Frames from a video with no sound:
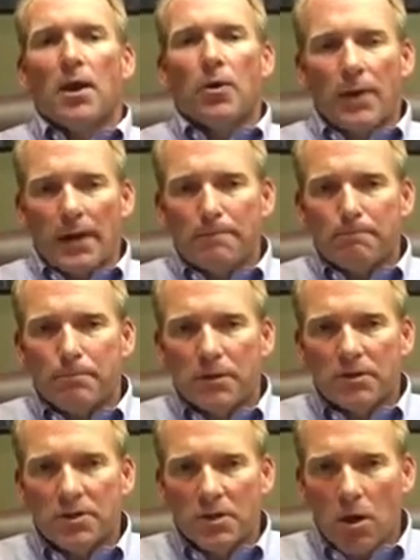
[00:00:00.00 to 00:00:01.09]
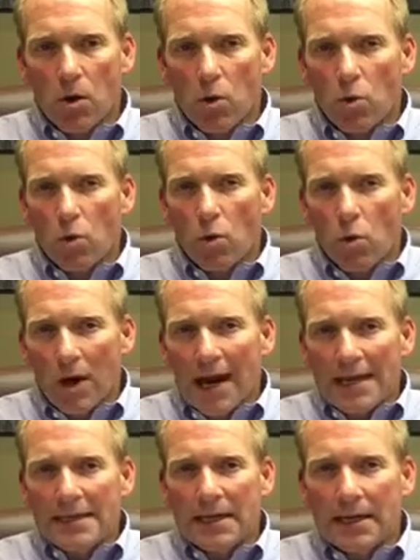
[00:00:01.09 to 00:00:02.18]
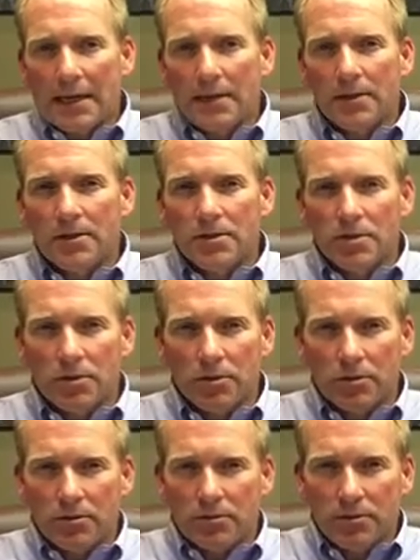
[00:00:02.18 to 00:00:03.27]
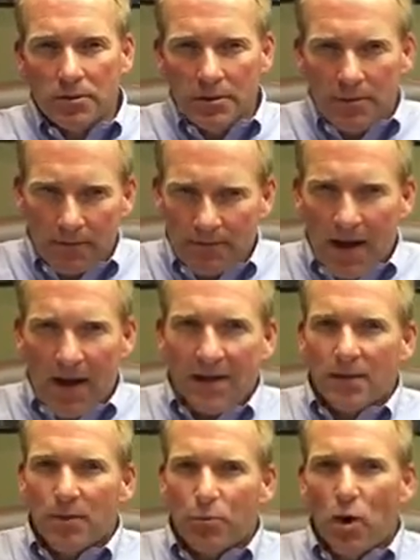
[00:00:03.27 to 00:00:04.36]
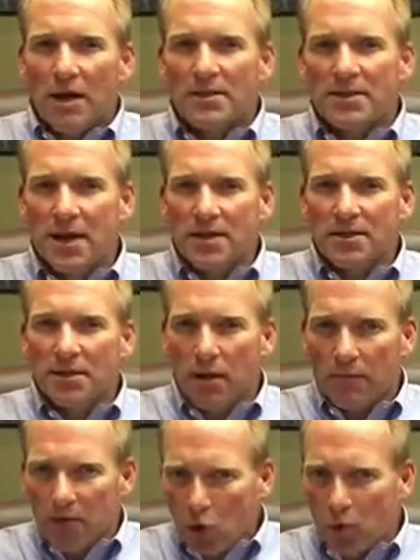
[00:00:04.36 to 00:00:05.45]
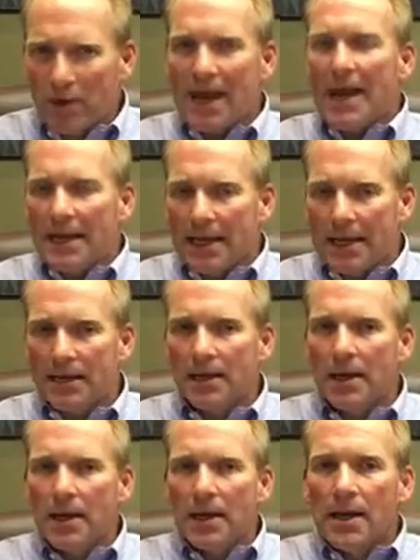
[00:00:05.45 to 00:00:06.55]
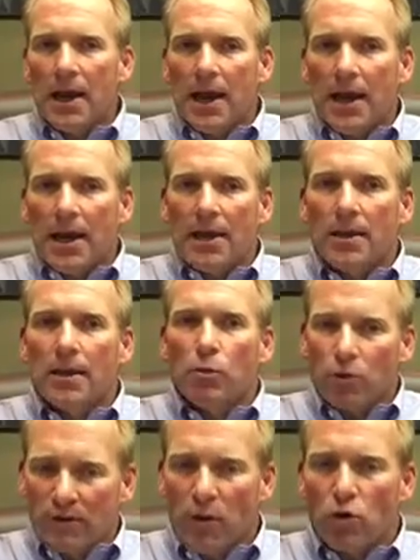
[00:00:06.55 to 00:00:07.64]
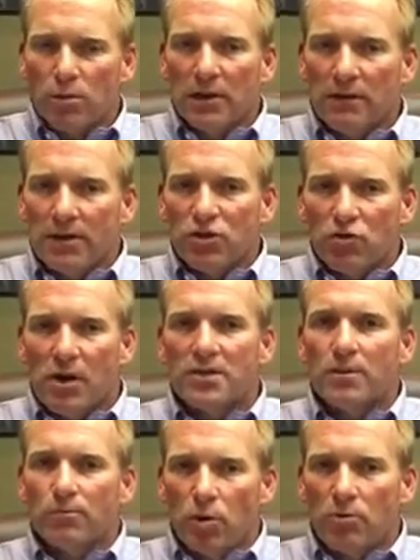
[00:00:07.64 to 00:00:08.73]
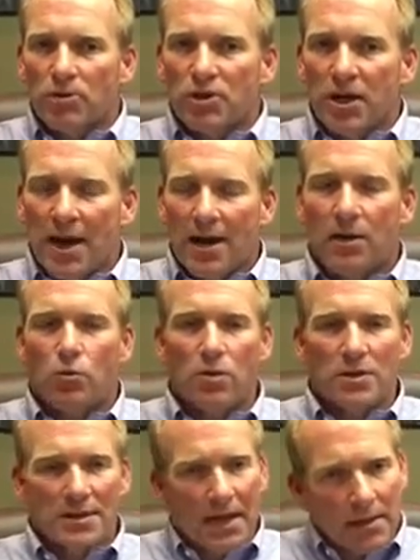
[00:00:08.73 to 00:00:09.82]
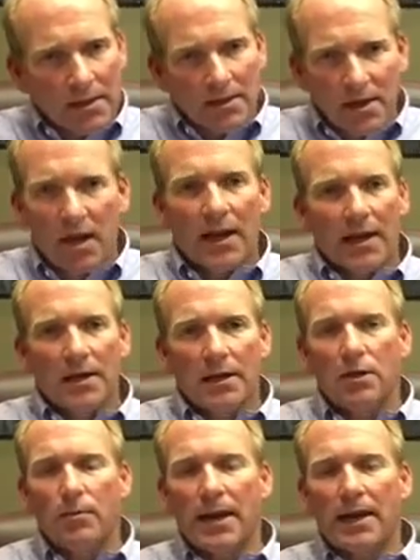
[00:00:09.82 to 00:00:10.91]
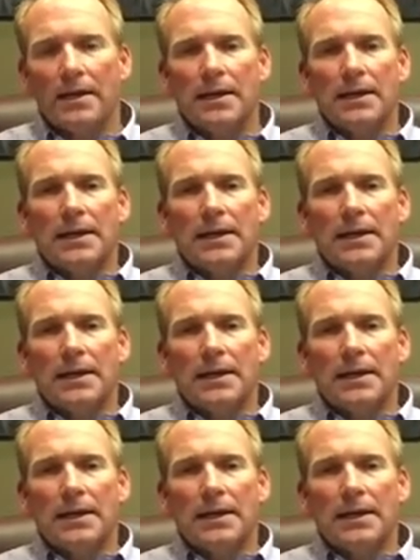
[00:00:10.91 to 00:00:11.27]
Okay. So what I did to define the process of creating a revocable living trust brokerage account was I dug in a little bit